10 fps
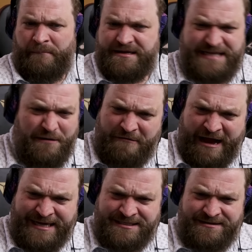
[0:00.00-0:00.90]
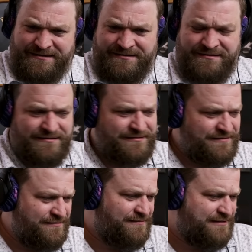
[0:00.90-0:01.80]
Is that right?
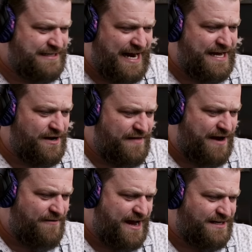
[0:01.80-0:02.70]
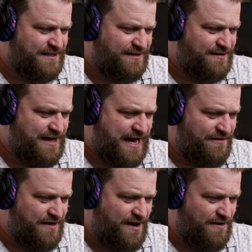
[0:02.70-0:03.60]
Did I hear that right? I
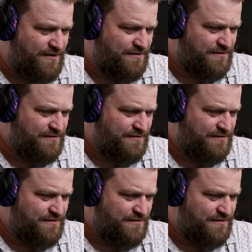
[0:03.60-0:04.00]
don't know.